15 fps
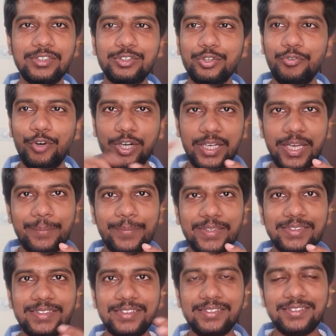So what
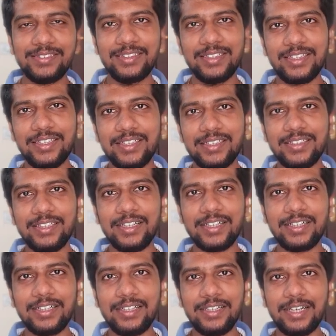happens is,
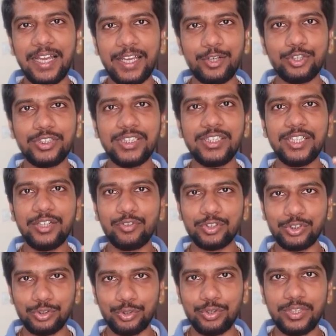the glycogen that
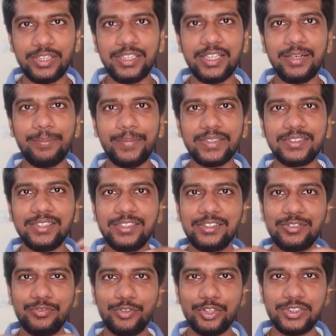was stored in their
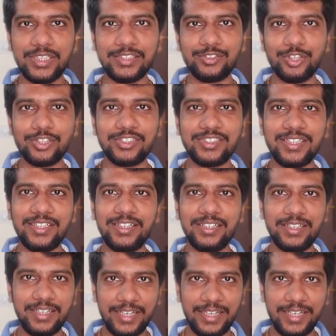muscles was exhausted